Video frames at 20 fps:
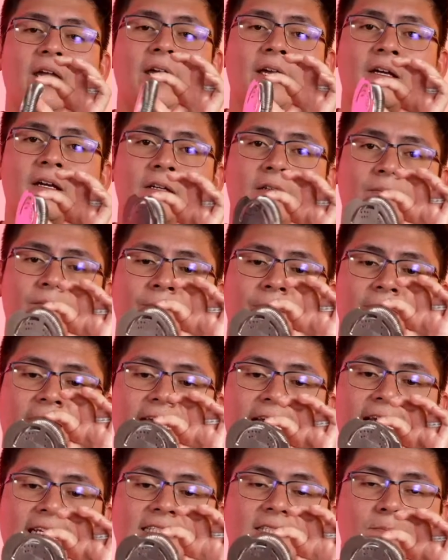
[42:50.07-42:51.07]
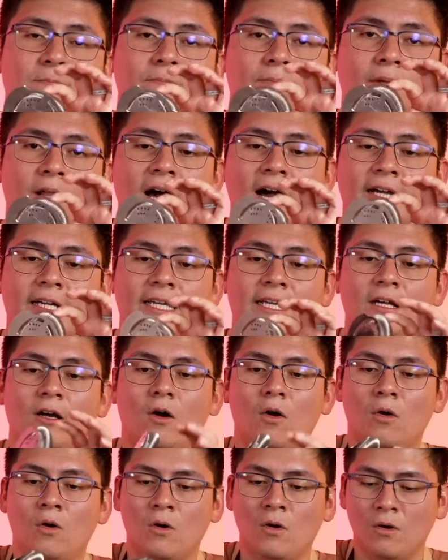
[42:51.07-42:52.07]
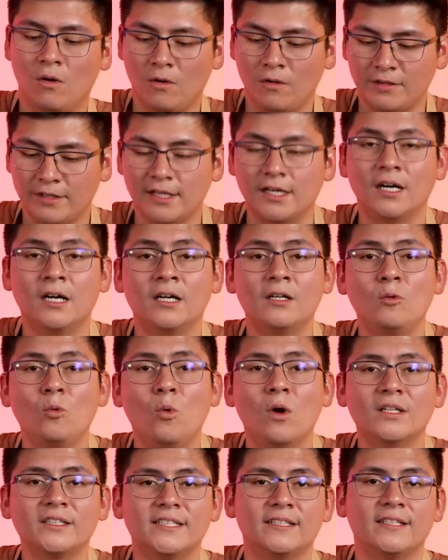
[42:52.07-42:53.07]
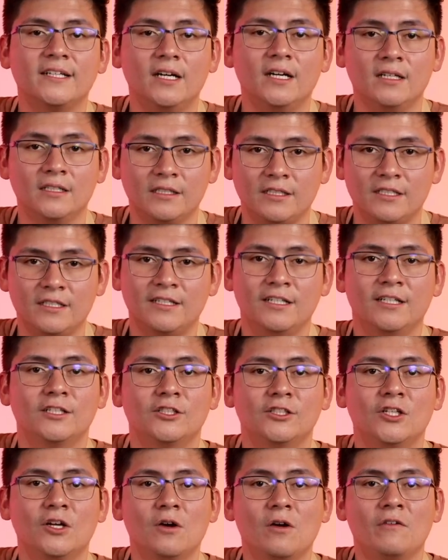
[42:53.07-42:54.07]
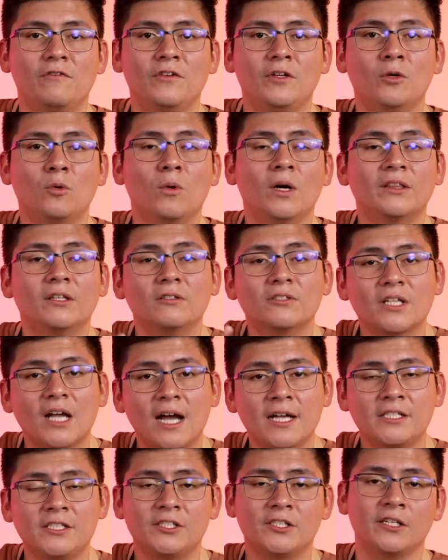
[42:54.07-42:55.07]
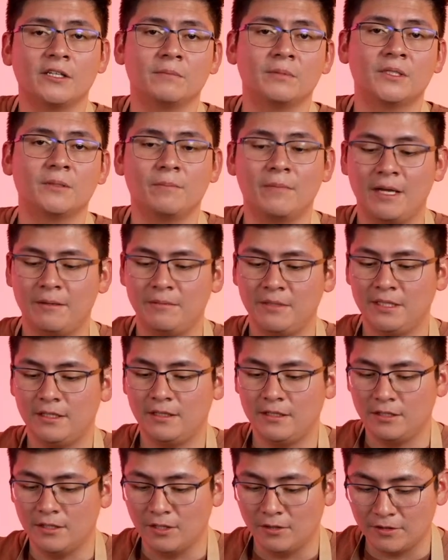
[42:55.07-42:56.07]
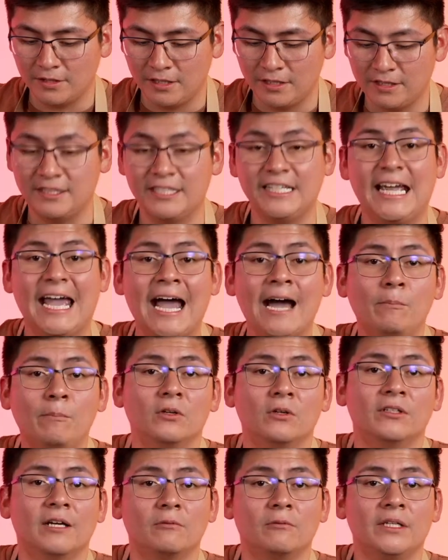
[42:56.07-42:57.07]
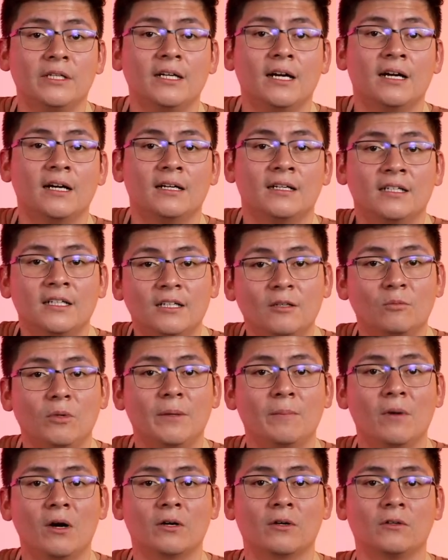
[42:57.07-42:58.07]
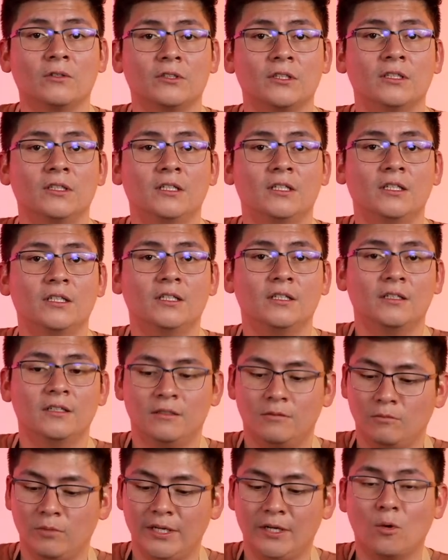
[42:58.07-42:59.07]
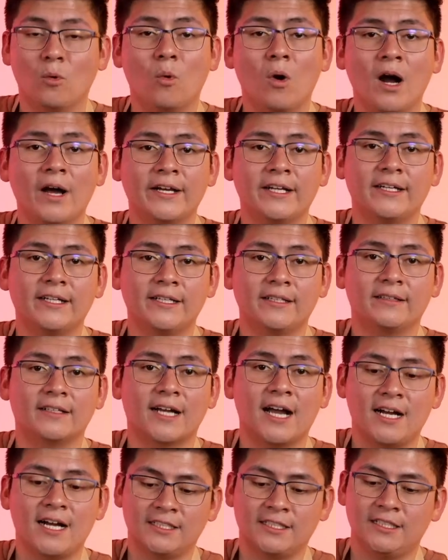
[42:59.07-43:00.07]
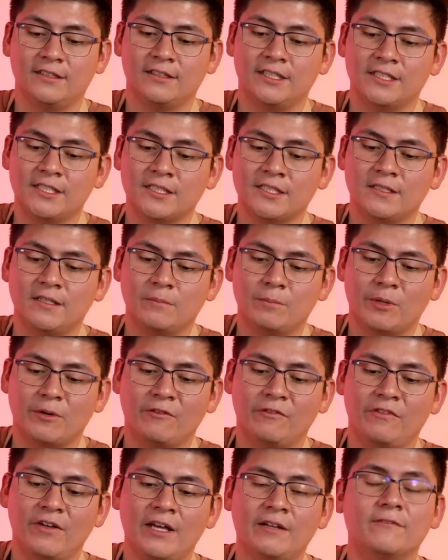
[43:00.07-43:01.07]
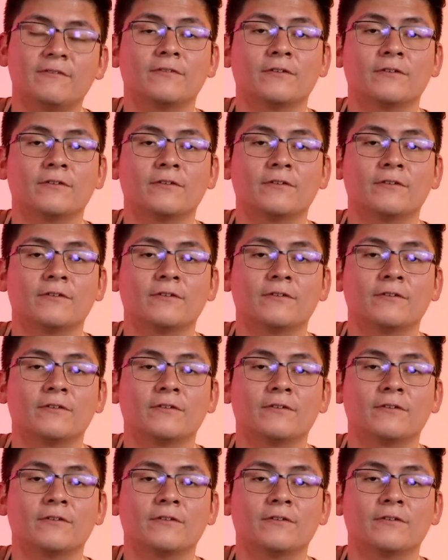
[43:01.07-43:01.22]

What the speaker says: here is blocking all the unwanted goods. So if you don't want those ice chips, maybe the apple that we muddled, we don't want it in the cocktail. This is going to prevent